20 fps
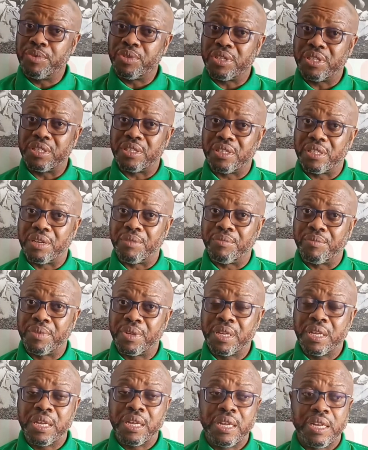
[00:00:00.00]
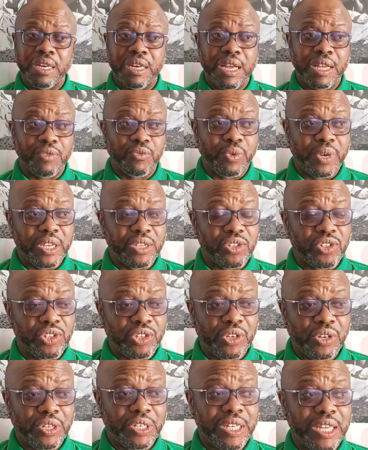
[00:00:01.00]
system that will
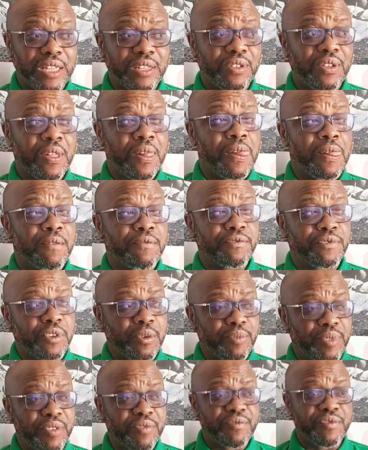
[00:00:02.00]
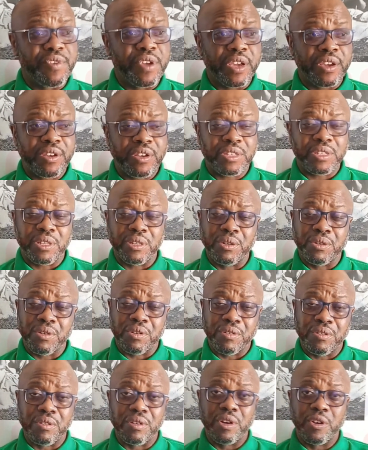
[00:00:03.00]
ensure that from the various
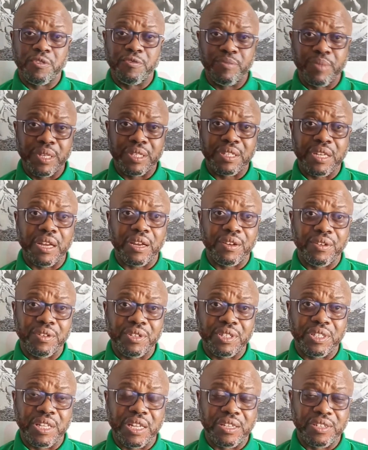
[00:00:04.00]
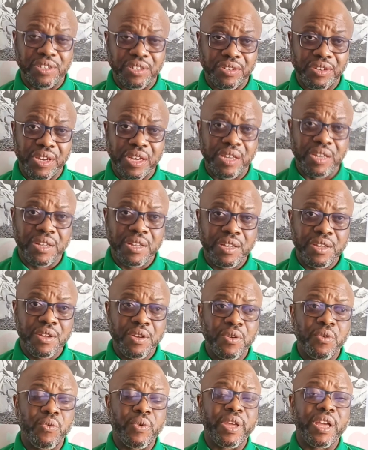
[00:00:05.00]
local governments across Nigeria,
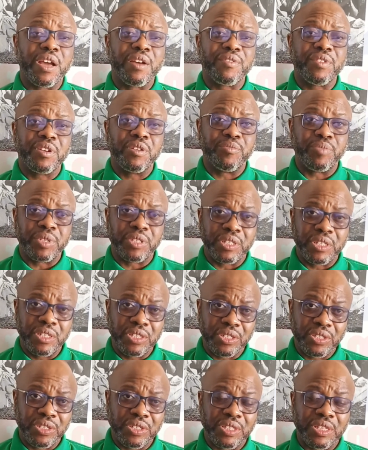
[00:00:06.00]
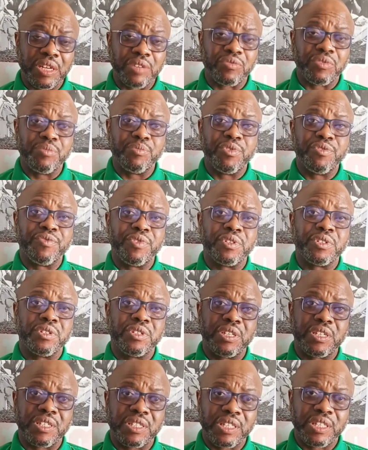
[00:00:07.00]
we have competitions that we move on to
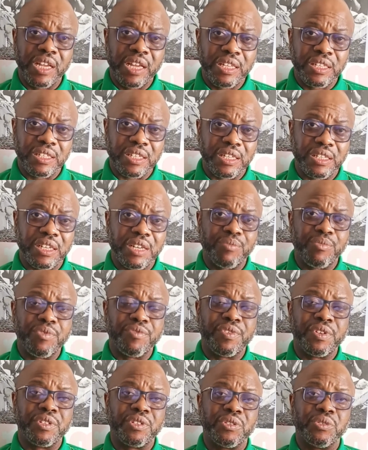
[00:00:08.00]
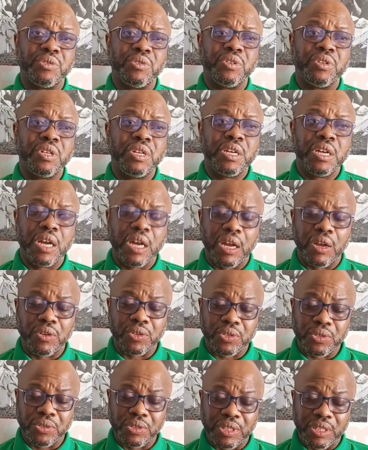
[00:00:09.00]
the states and then move on to
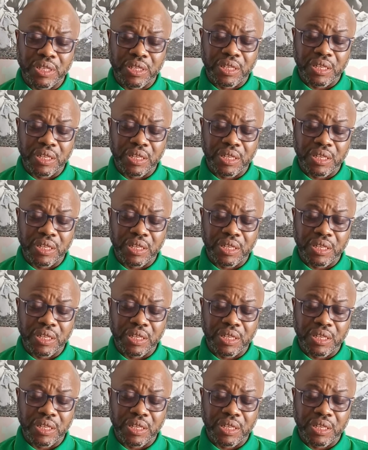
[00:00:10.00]
also the